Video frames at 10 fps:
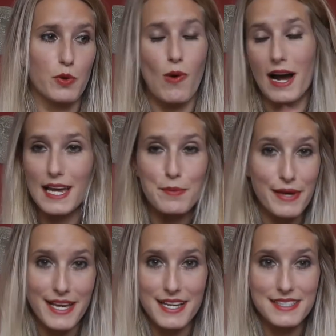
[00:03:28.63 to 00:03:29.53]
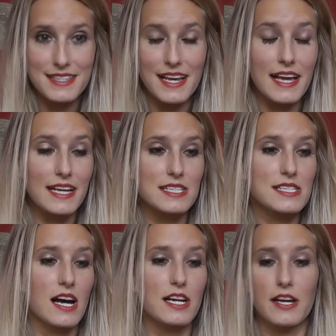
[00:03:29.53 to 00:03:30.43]
wacky
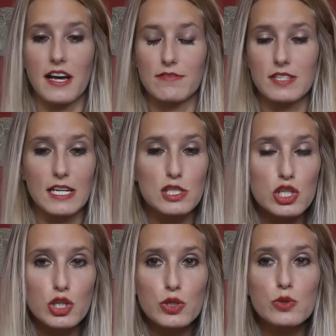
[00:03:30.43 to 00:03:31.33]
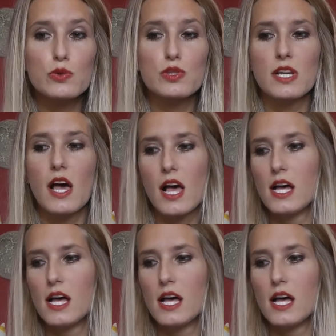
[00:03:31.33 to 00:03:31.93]
piercings, I don't have tattoos.